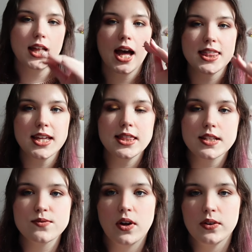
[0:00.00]
I think
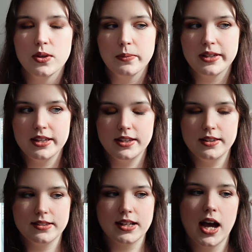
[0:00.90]
this volume
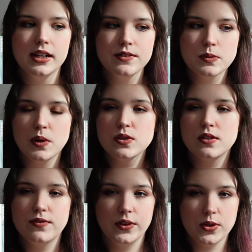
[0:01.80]
is kind of supposed
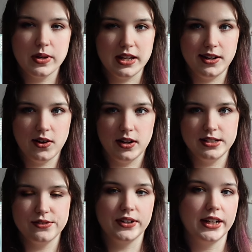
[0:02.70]
to fill you in on
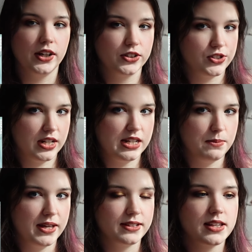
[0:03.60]
different character
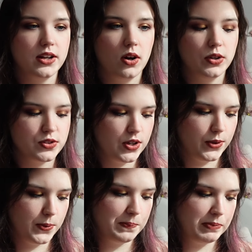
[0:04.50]
dynamics and
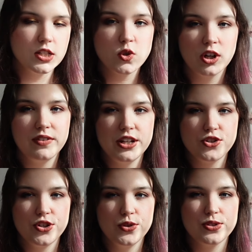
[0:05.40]
also sort of
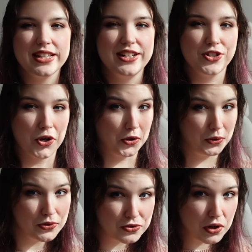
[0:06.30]
introduce
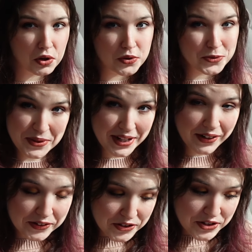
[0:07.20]
internal struggles with
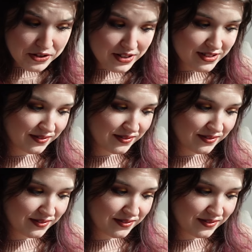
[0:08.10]
characters.